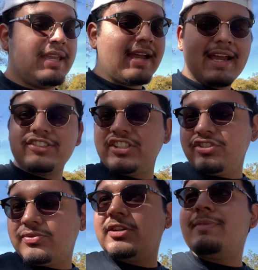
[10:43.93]
guys, I just
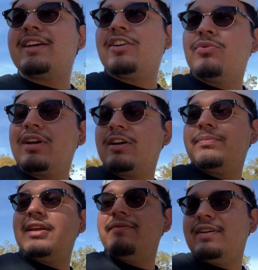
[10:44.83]
want to make a quick
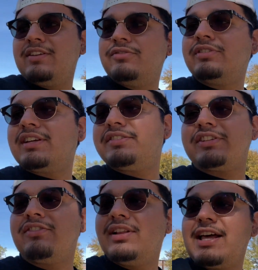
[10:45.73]
update video, because I
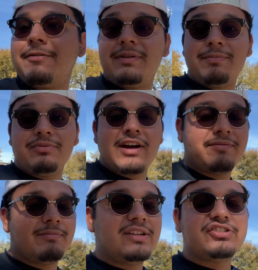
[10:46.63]
know a lot of people have been
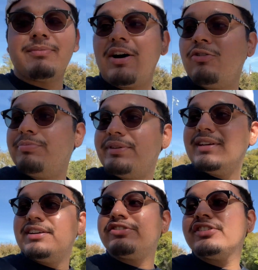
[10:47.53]
missing my
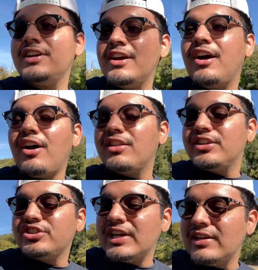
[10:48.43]
OBS on the
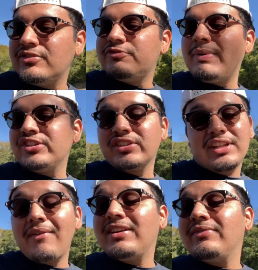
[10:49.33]
channel, especially because I
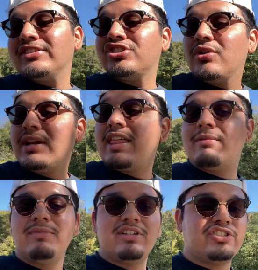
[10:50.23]
haven't even shown it that
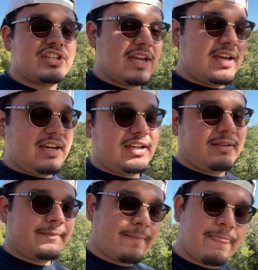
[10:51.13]
much.
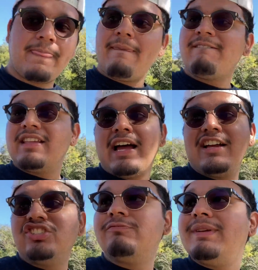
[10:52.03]
And I
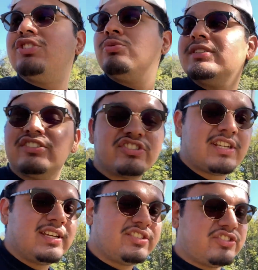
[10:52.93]
just been doing the
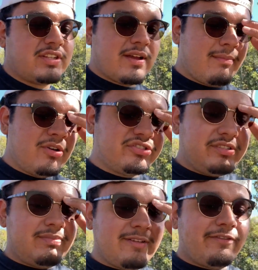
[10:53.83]
skits. I've mostly
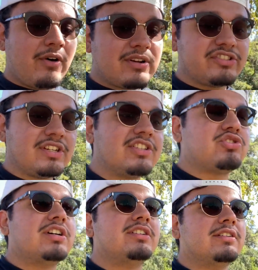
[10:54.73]
been focusing on
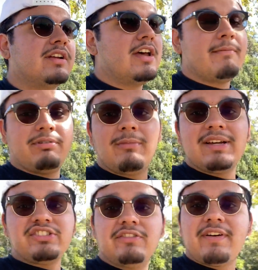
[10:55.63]
trying to put
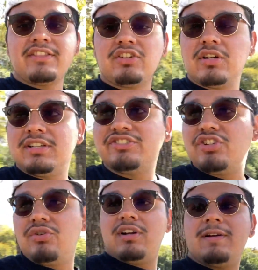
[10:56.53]
myself out there on
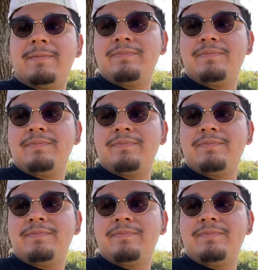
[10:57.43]
Instagram